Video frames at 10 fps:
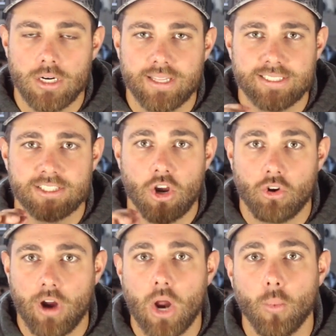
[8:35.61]
And this is a
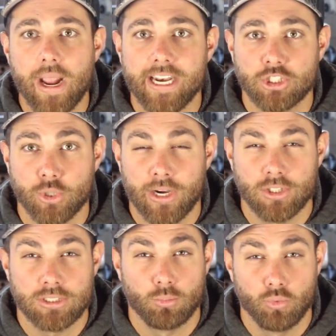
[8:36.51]
great way to
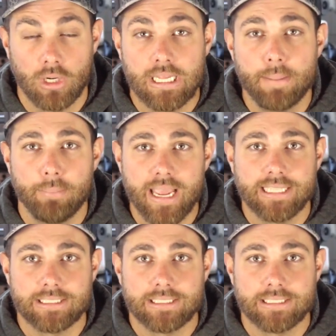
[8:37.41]
trigger some really big